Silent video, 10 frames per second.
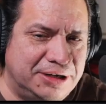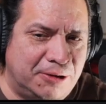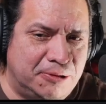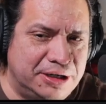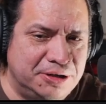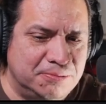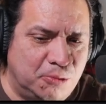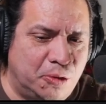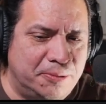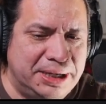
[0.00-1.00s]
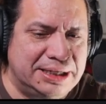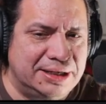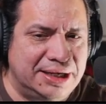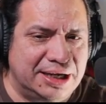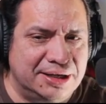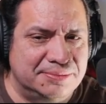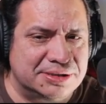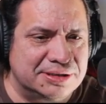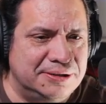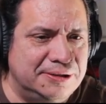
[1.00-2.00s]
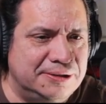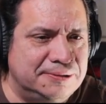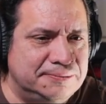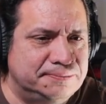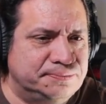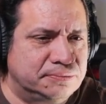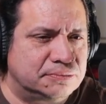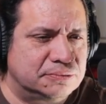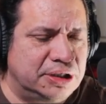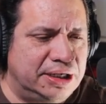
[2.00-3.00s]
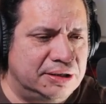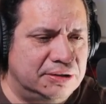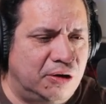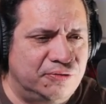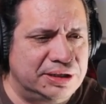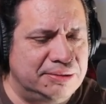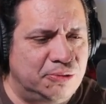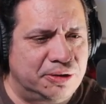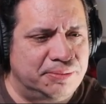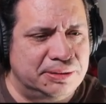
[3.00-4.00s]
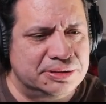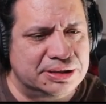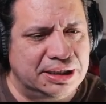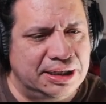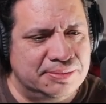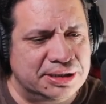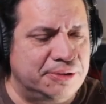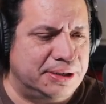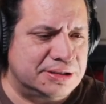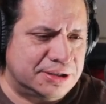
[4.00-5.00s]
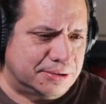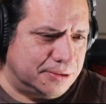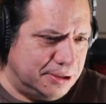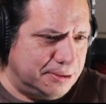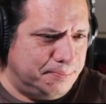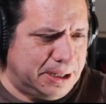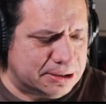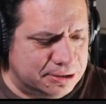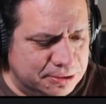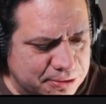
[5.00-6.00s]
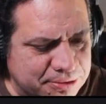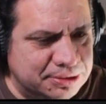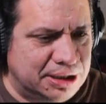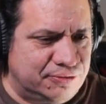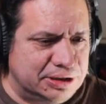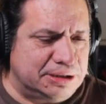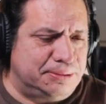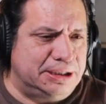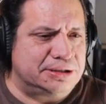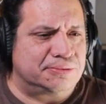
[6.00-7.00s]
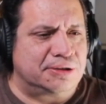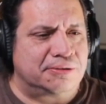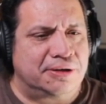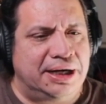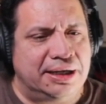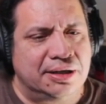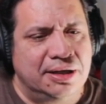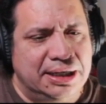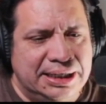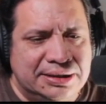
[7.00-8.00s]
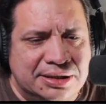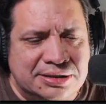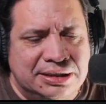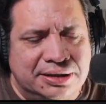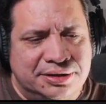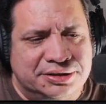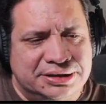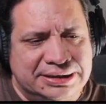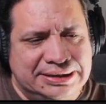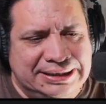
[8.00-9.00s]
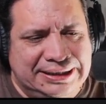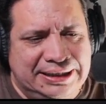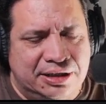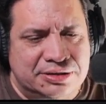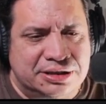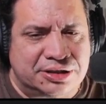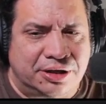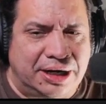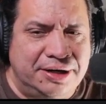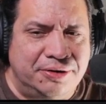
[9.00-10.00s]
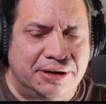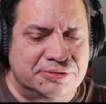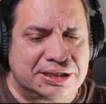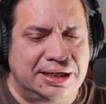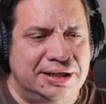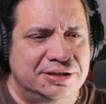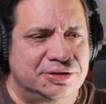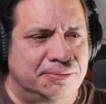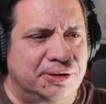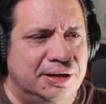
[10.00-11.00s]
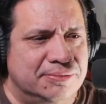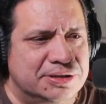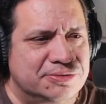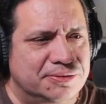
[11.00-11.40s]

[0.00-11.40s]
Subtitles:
do. And I want to do more making games and hopefully more publishing games. Anyway, so back to Conflict of Plants and where we're at. It doesn't understand. There's a turn. I knew I was getting into a problem